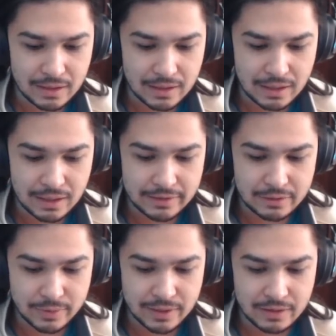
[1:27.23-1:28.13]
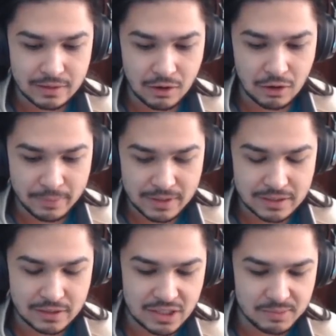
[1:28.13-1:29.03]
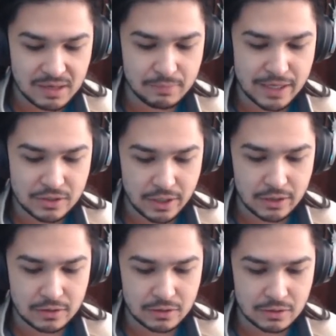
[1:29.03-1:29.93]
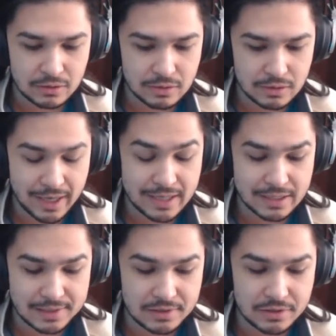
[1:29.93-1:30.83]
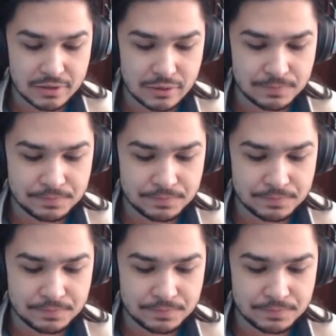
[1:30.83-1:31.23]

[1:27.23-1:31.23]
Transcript: gonna deal with Artemis. You know, she's been a major character last season too,